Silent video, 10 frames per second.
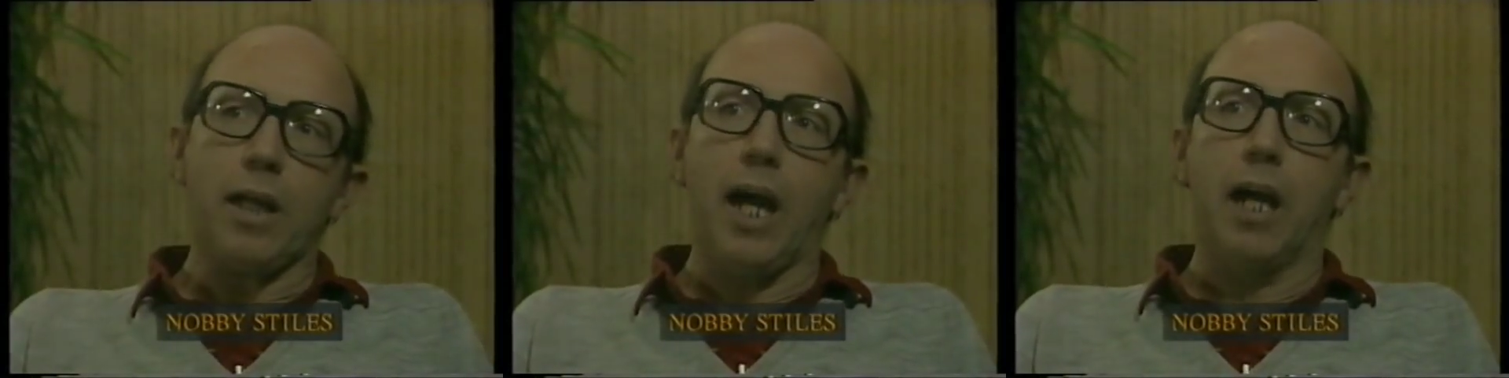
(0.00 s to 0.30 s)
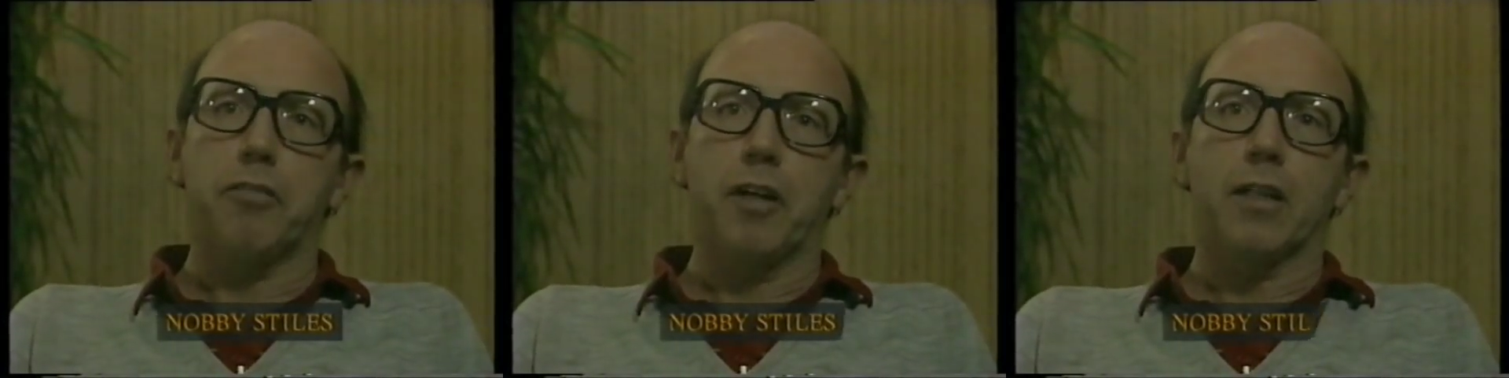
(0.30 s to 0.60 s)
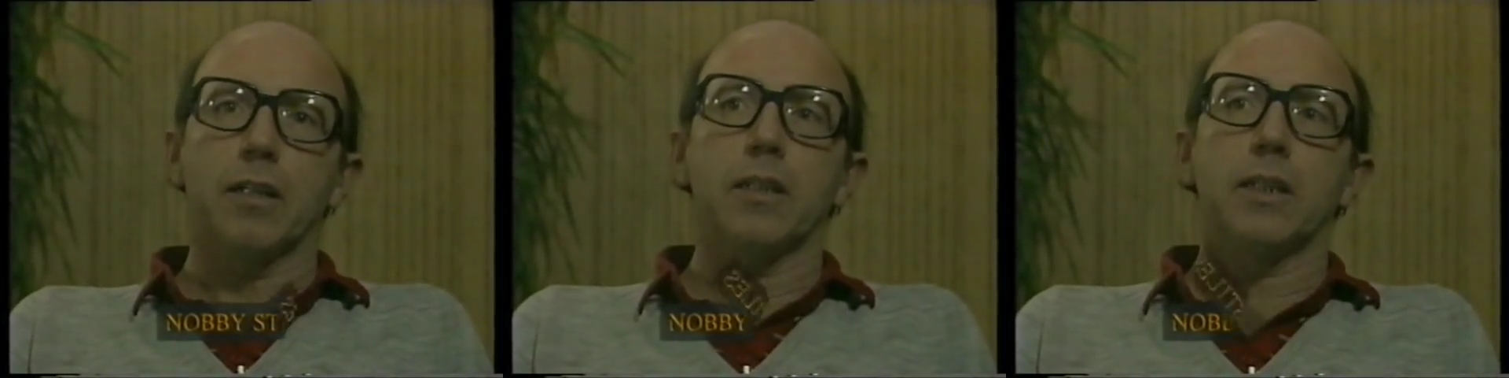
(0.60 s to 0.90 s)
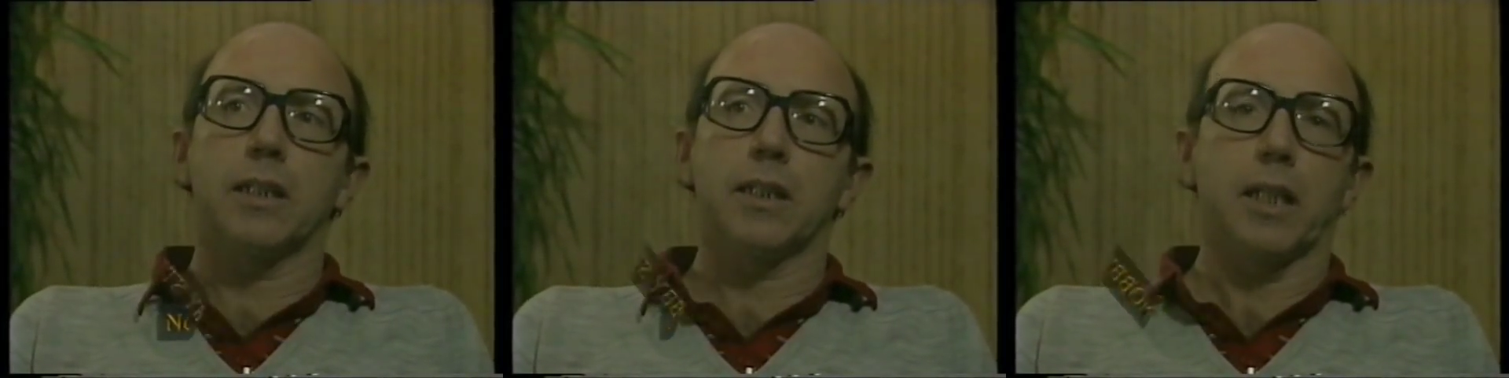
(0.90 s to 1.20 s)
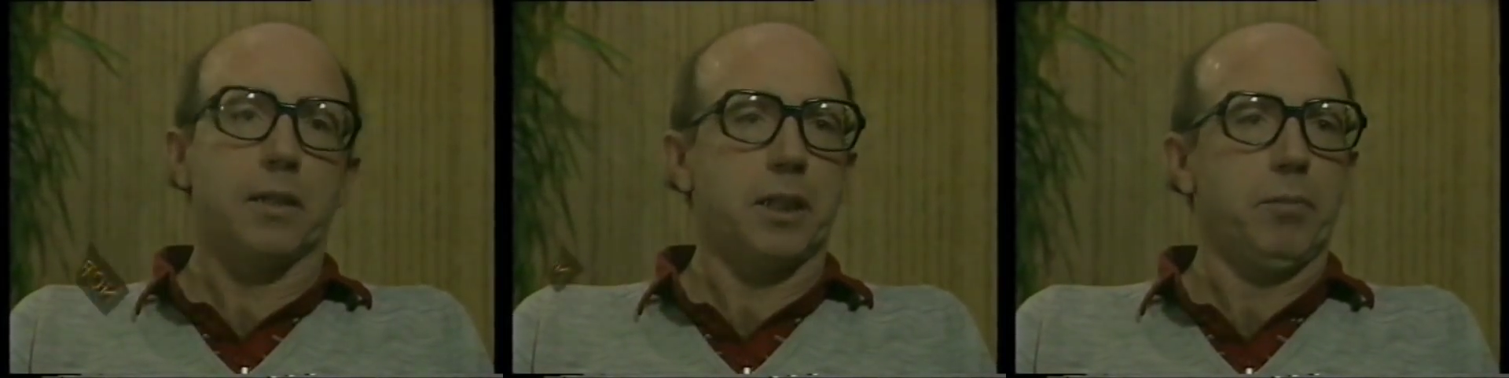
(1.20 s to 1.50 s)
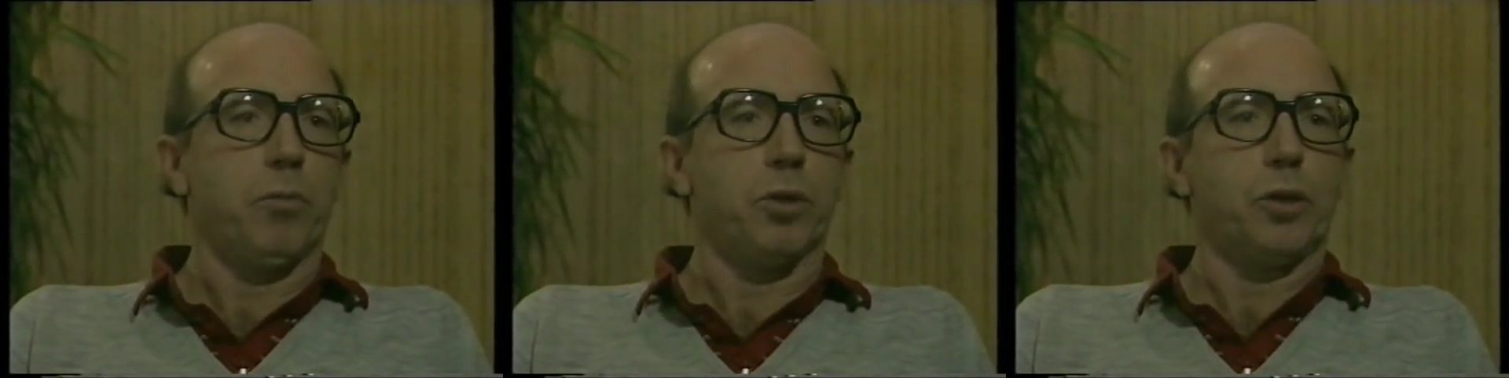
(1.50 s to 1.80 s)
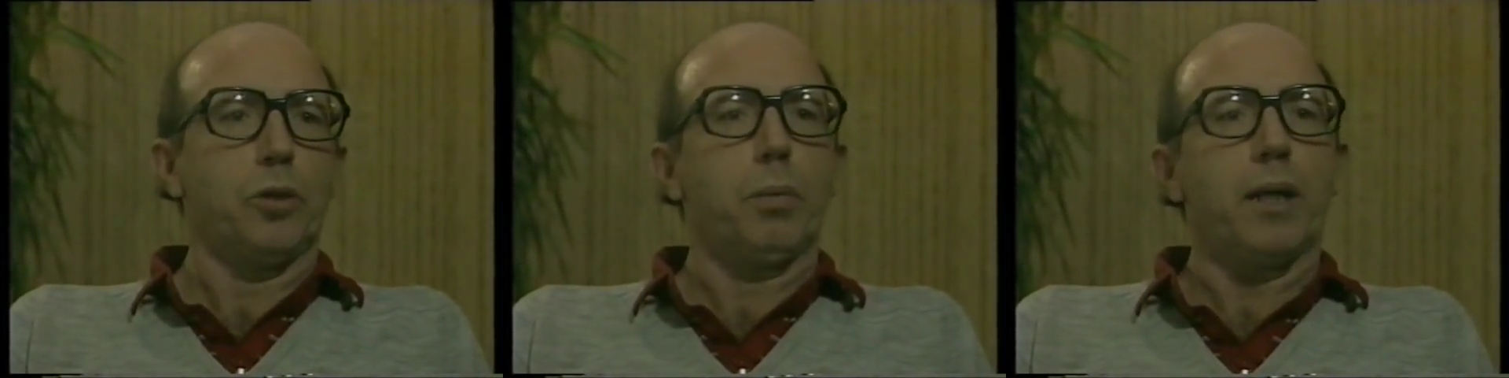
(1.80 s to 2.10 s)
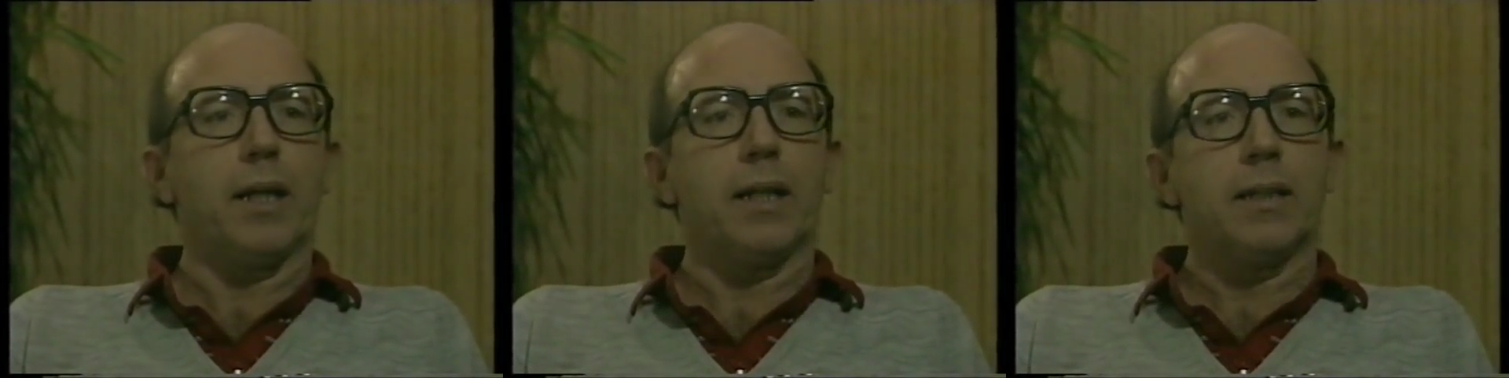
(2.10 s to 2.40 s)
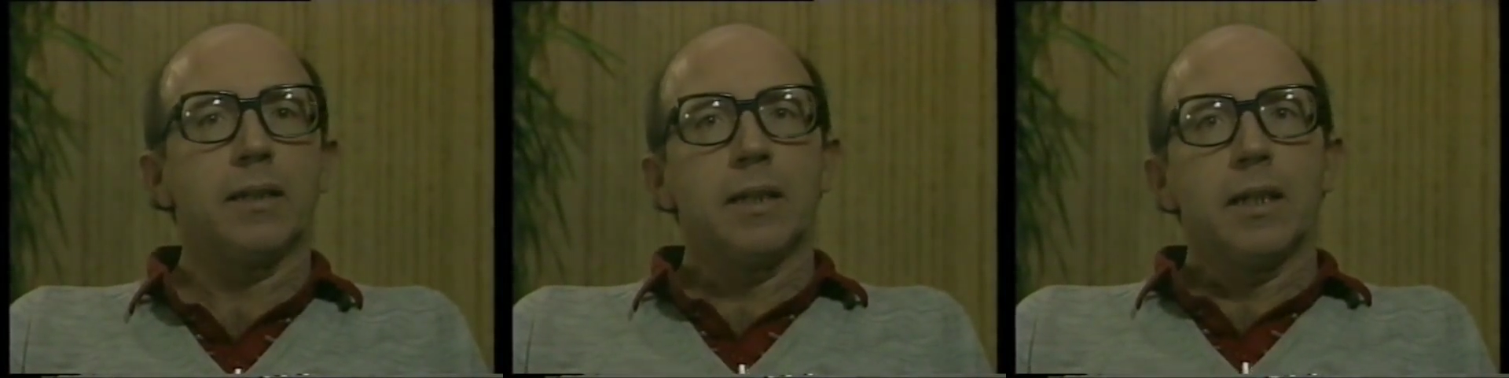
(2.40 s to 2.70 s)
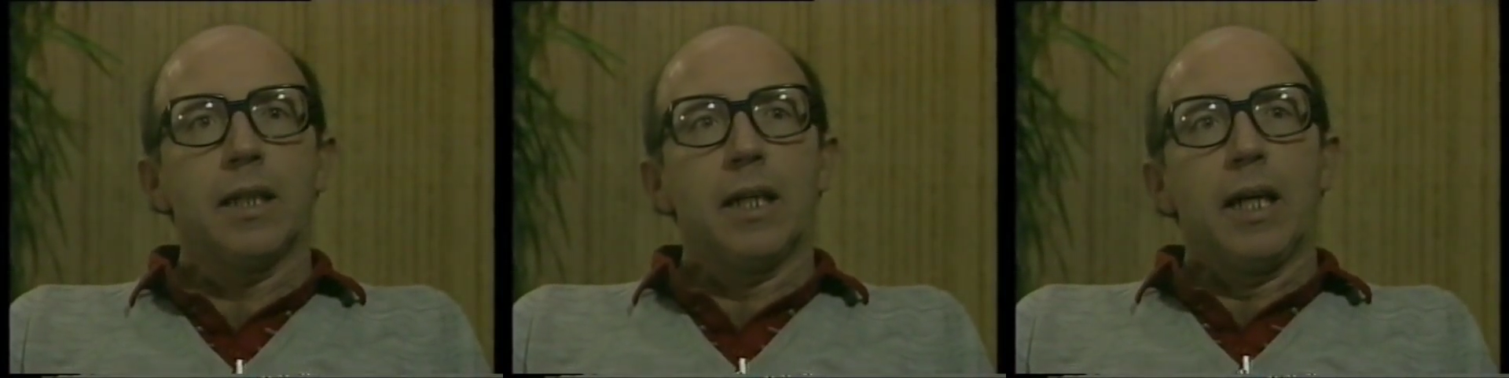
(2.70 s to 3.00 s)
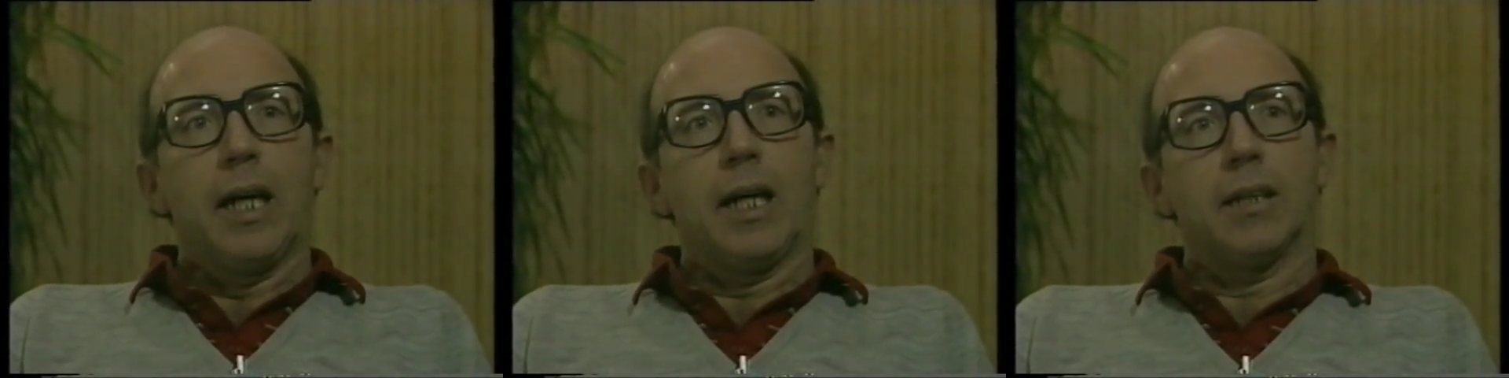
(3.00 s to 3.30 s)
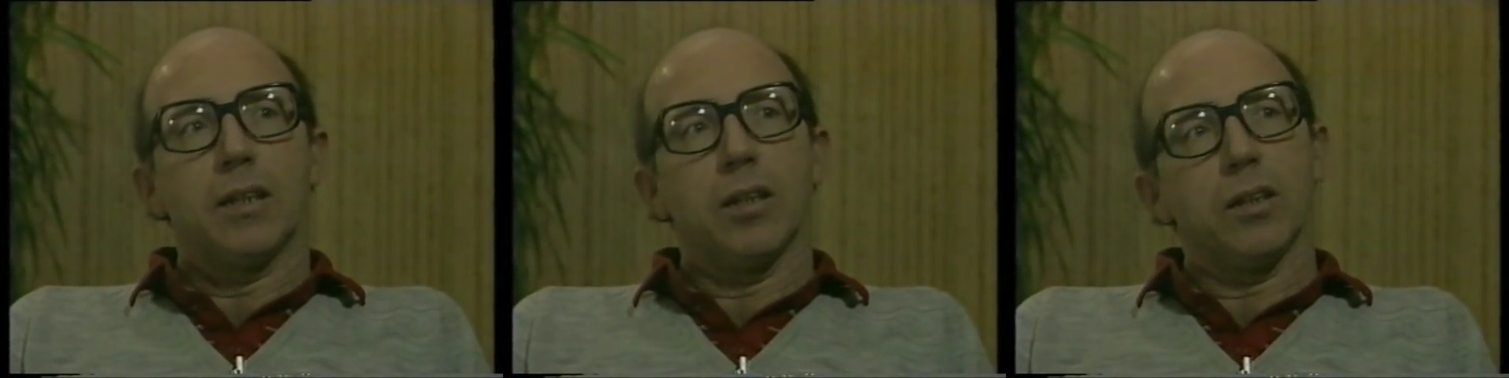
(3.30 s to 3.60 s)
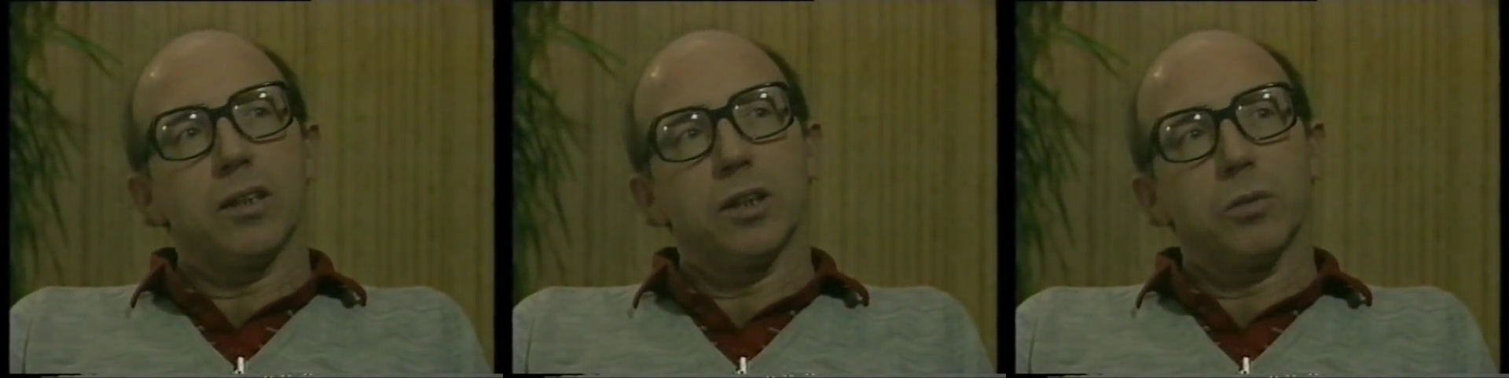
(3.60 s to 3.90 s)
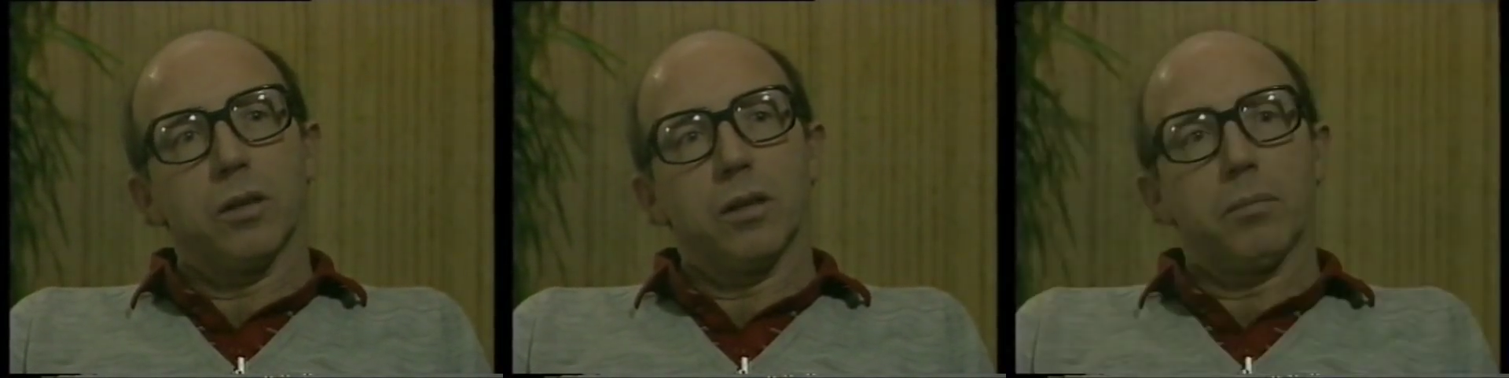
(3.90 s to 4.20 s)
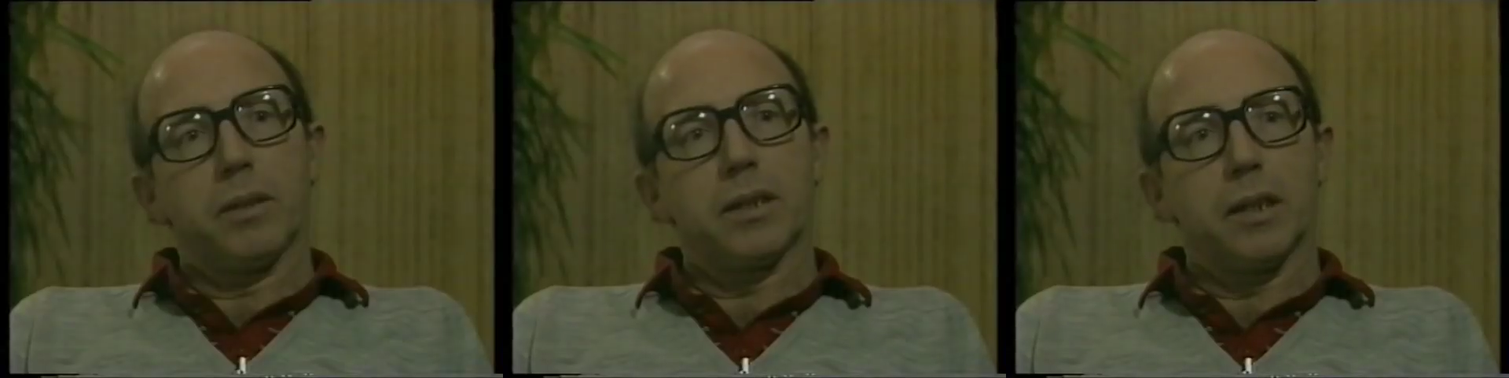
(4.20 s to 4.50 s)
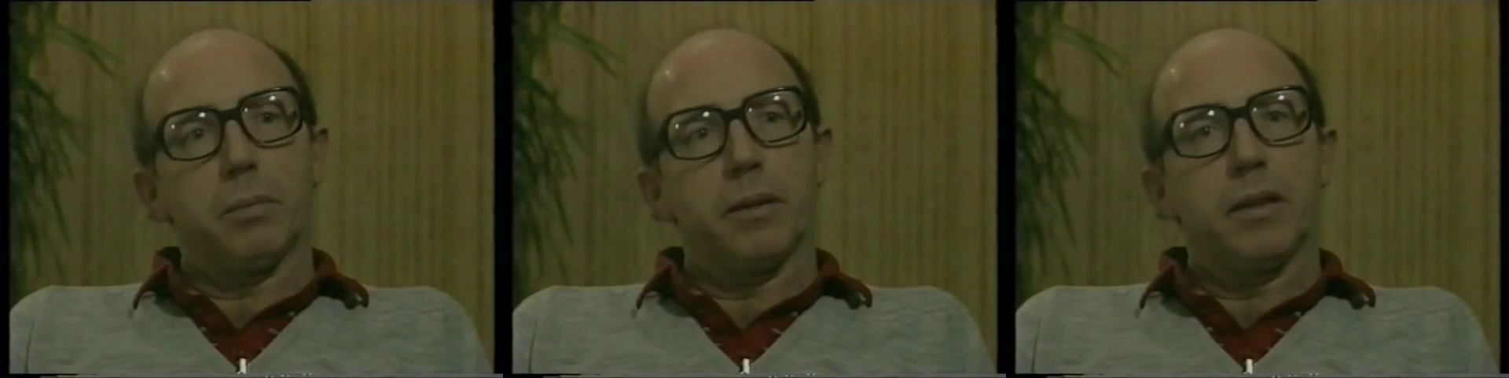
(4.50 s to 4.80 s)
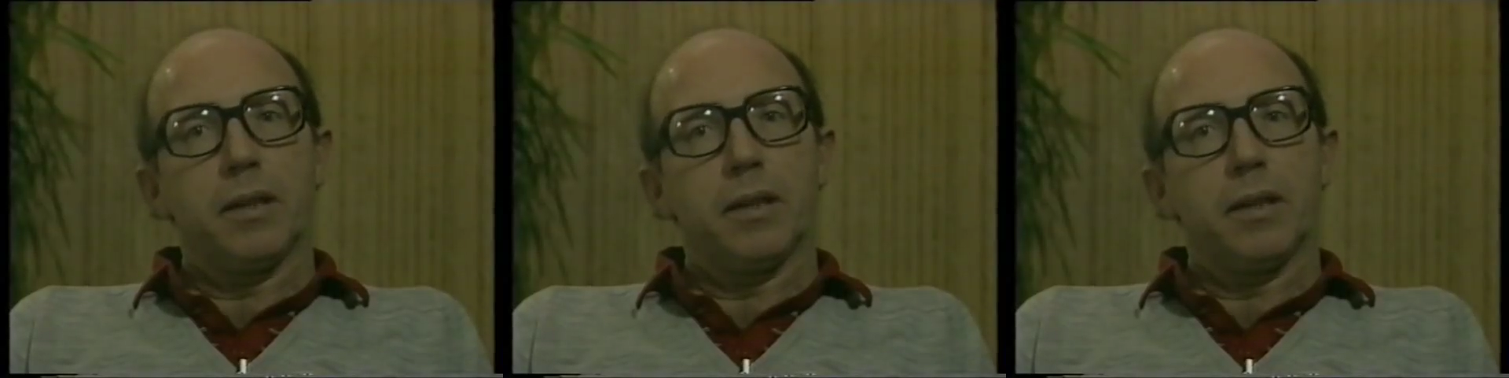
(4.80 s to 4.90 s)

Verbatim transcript: I felt that uh, Simon was a good player, and the conditions were a bit slippy.